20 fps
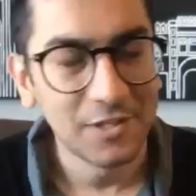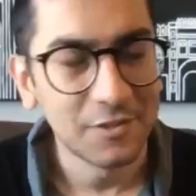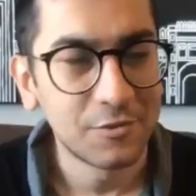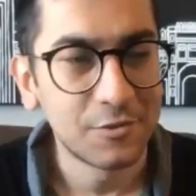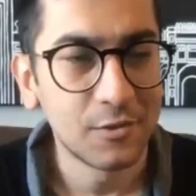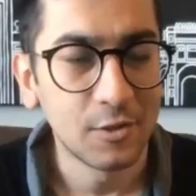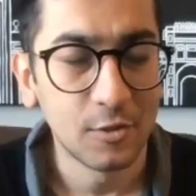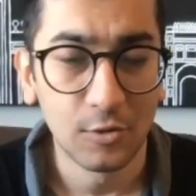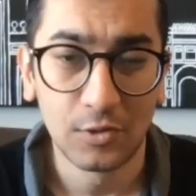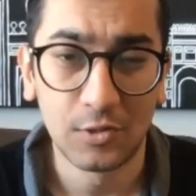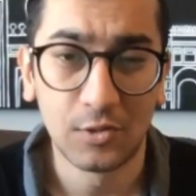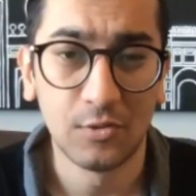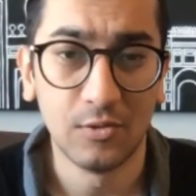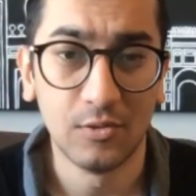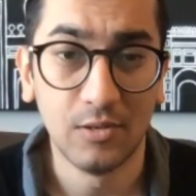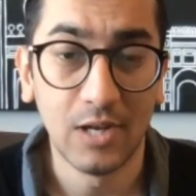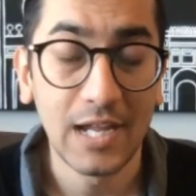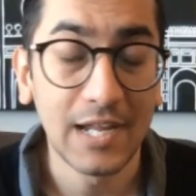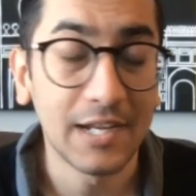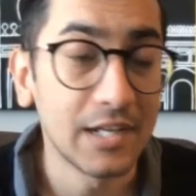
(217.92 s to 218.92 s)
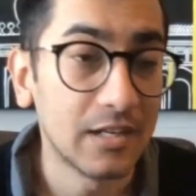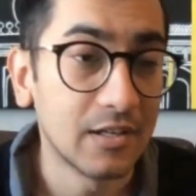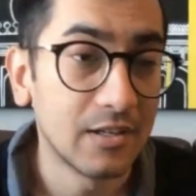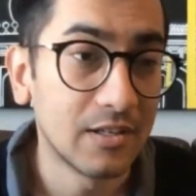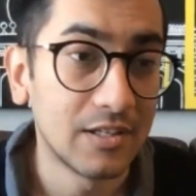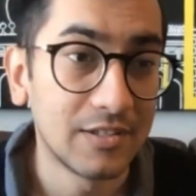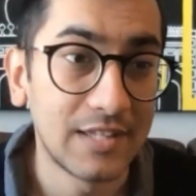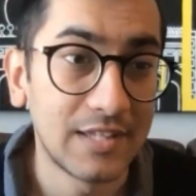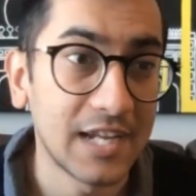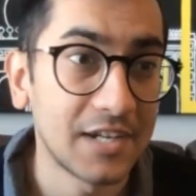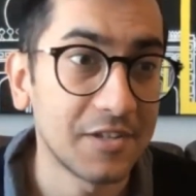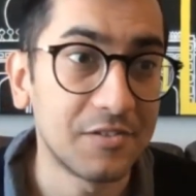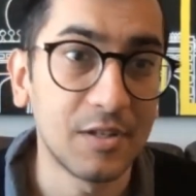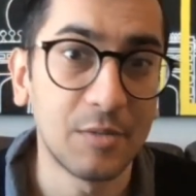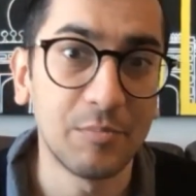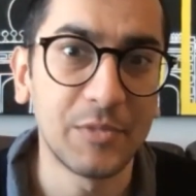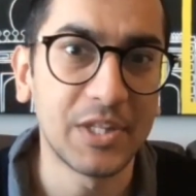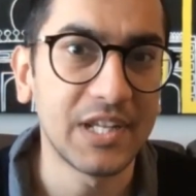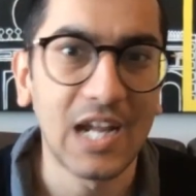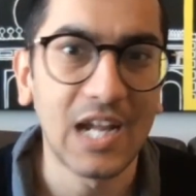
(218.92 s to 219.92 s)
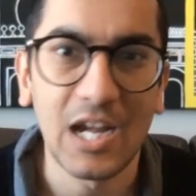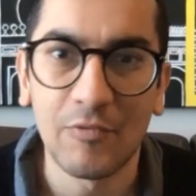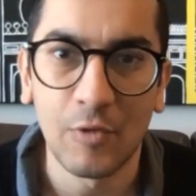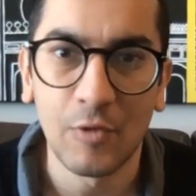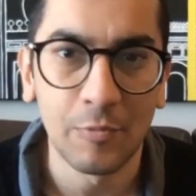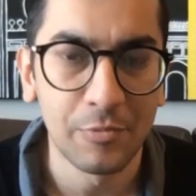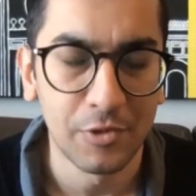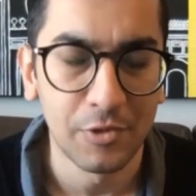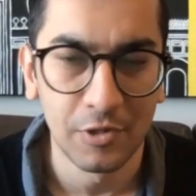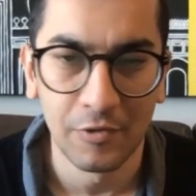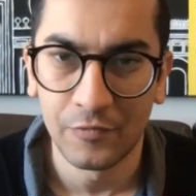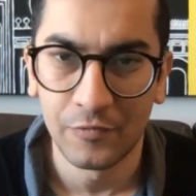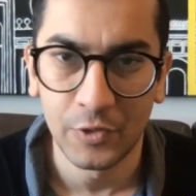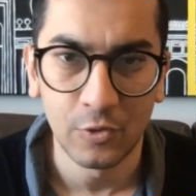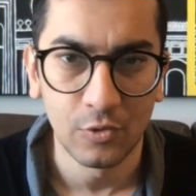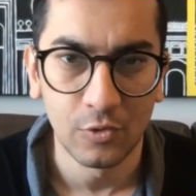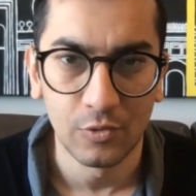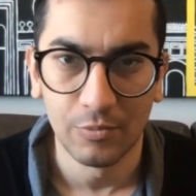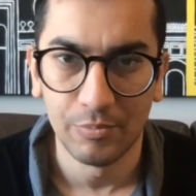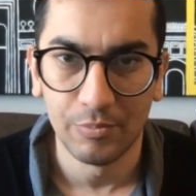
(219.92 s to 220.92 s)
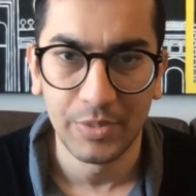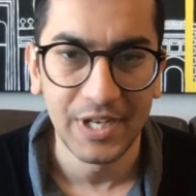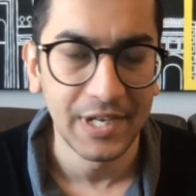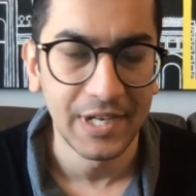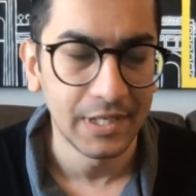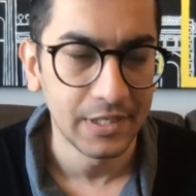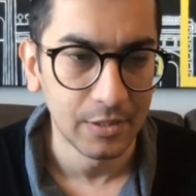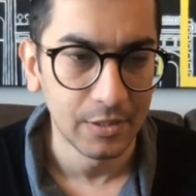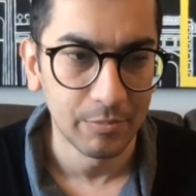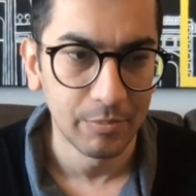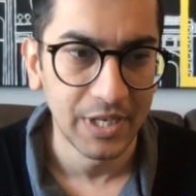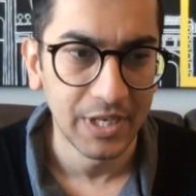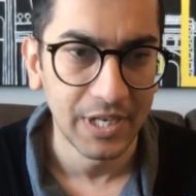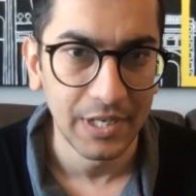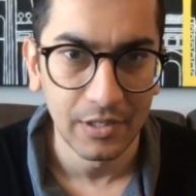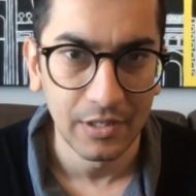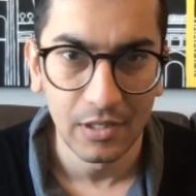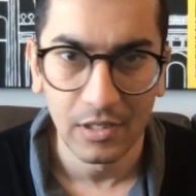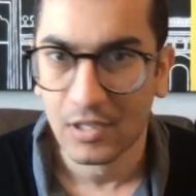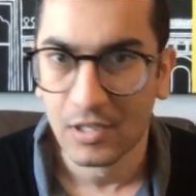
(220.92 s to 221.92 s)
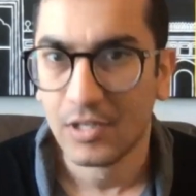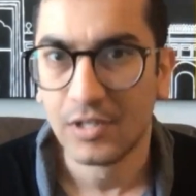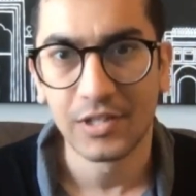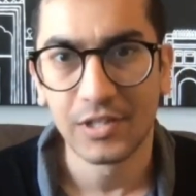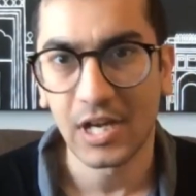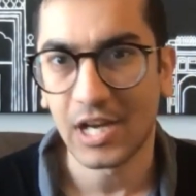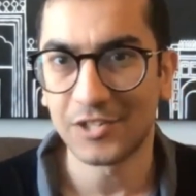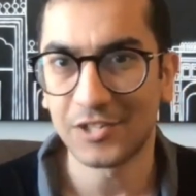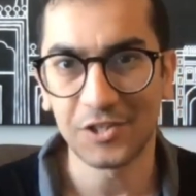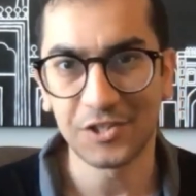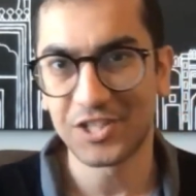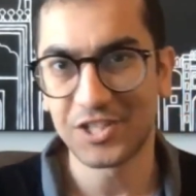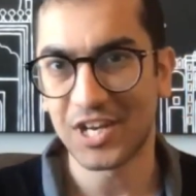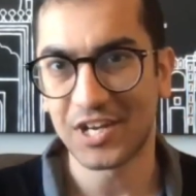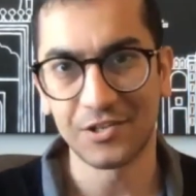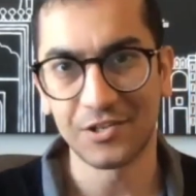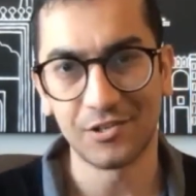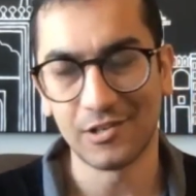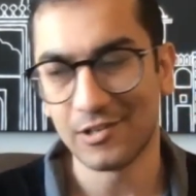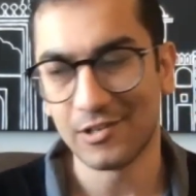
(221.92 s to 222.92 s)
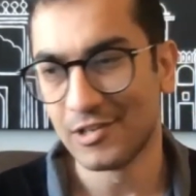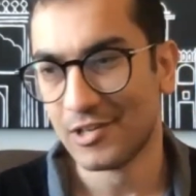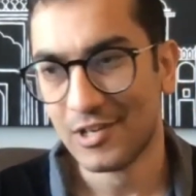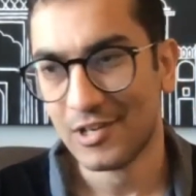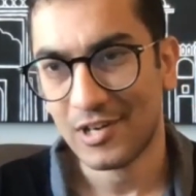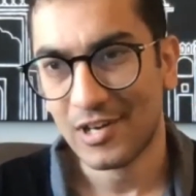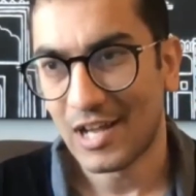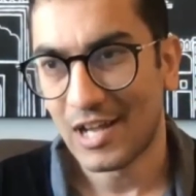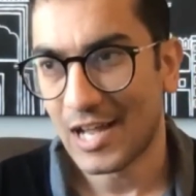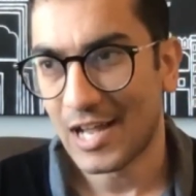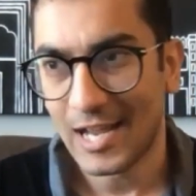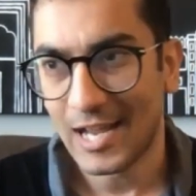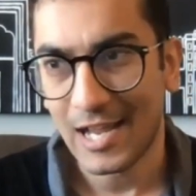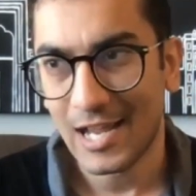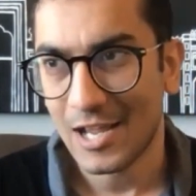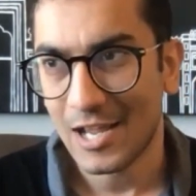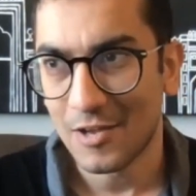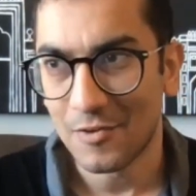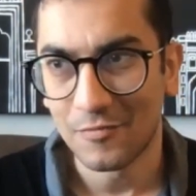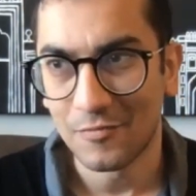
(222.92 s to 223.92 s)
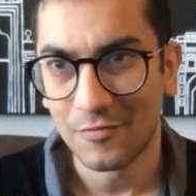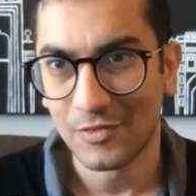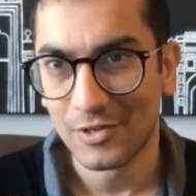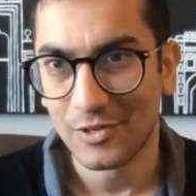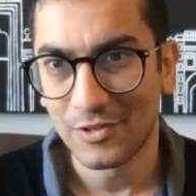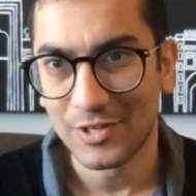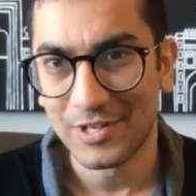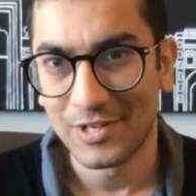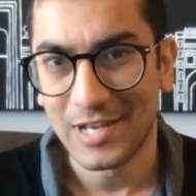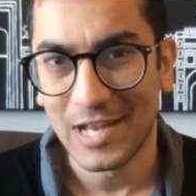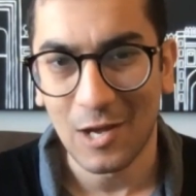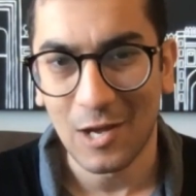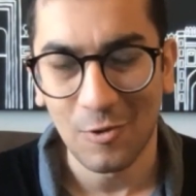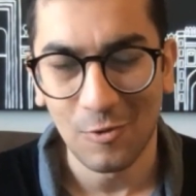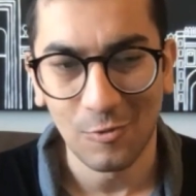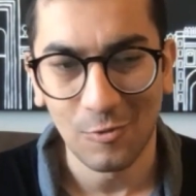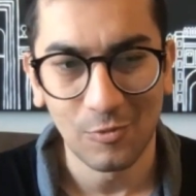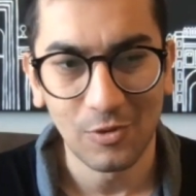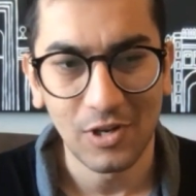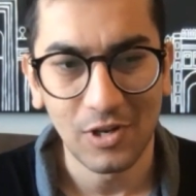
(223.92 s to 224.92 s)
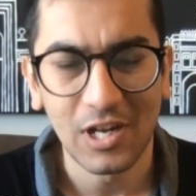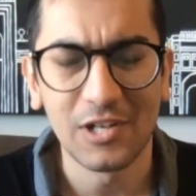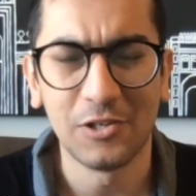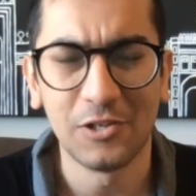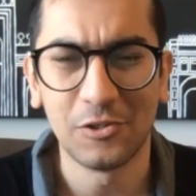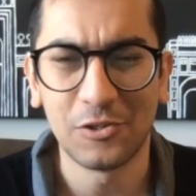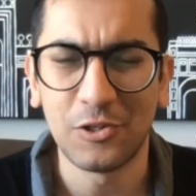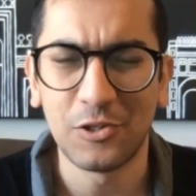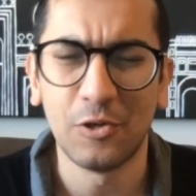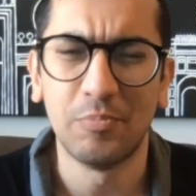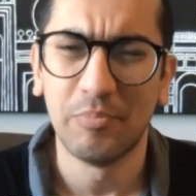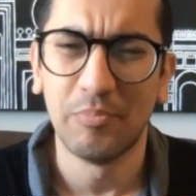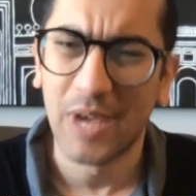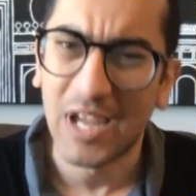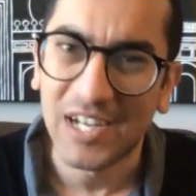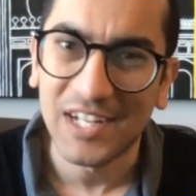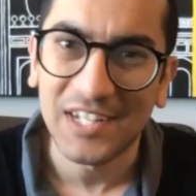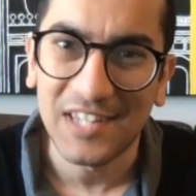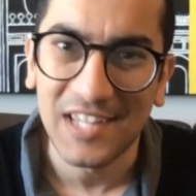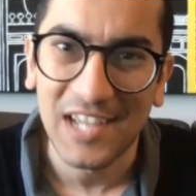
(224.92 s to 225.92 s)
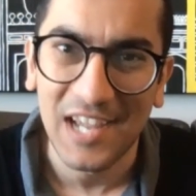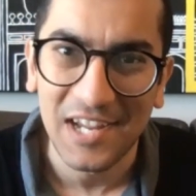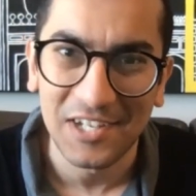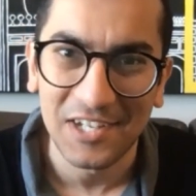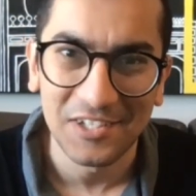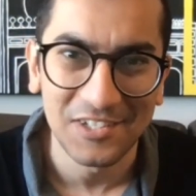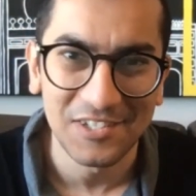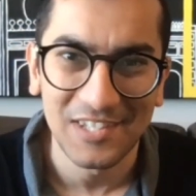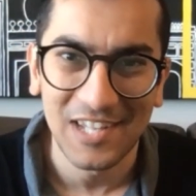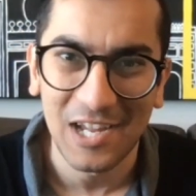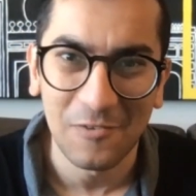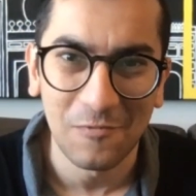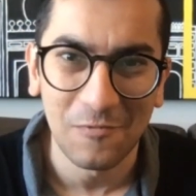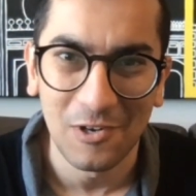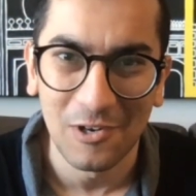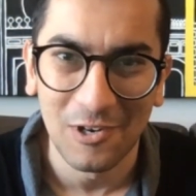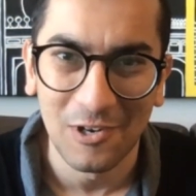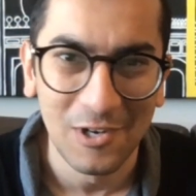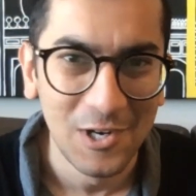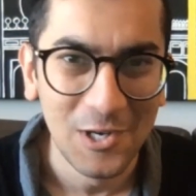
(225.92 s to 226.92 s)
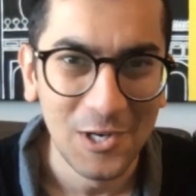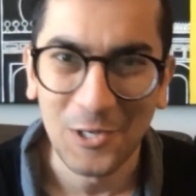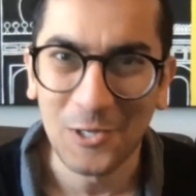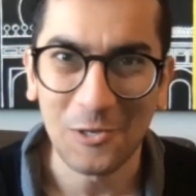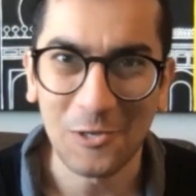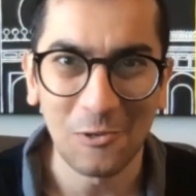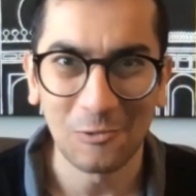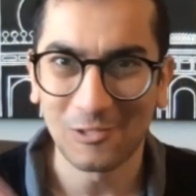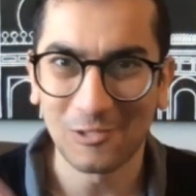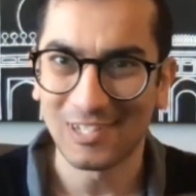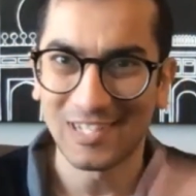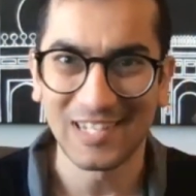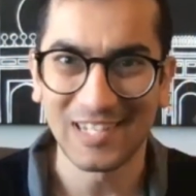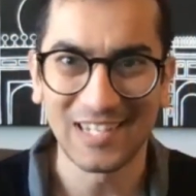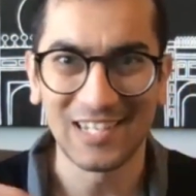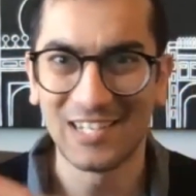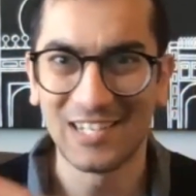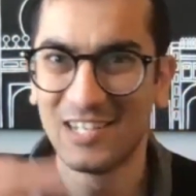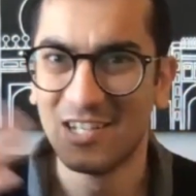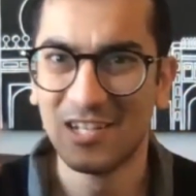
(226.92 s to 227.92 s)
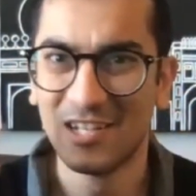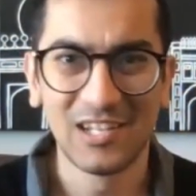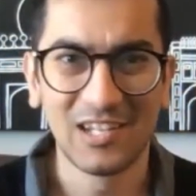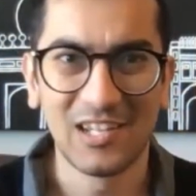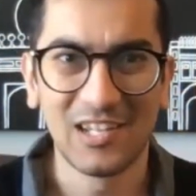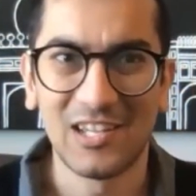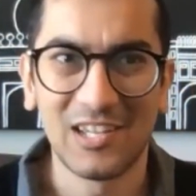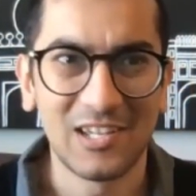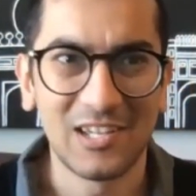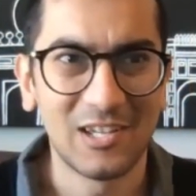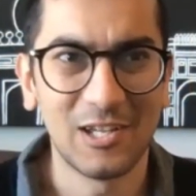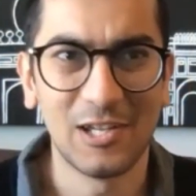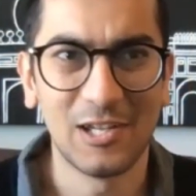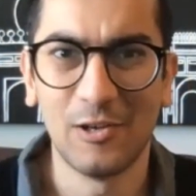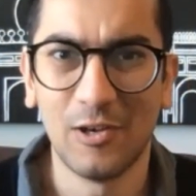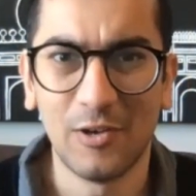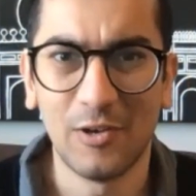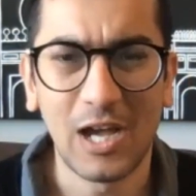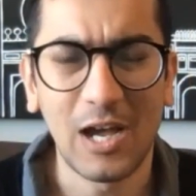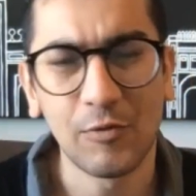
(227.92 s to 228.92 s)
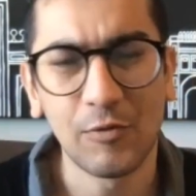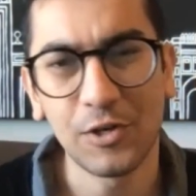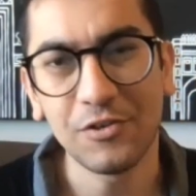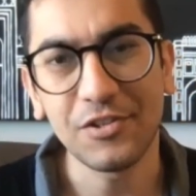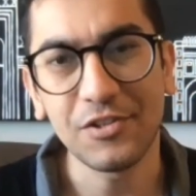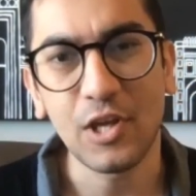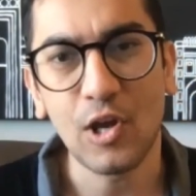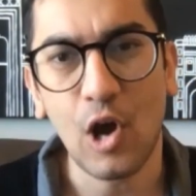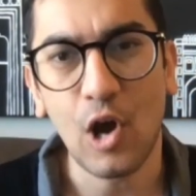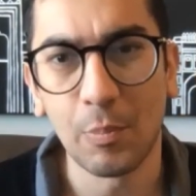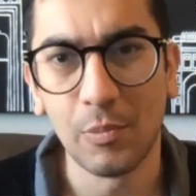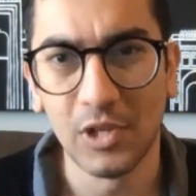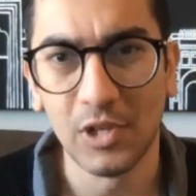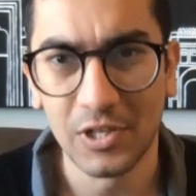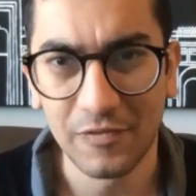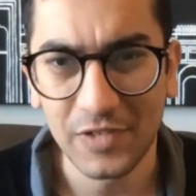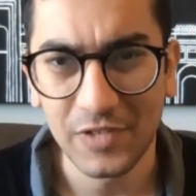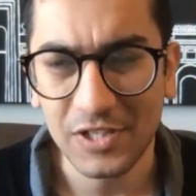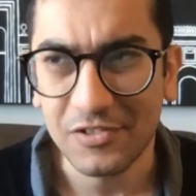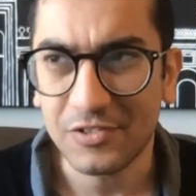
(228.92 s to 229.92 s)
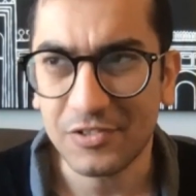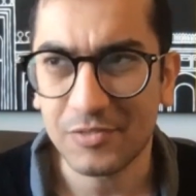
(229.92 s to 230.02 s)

is so true. And that is something I've observed too, being the other gender. I have now understood many things that were totally, I wouldn't say oblivious,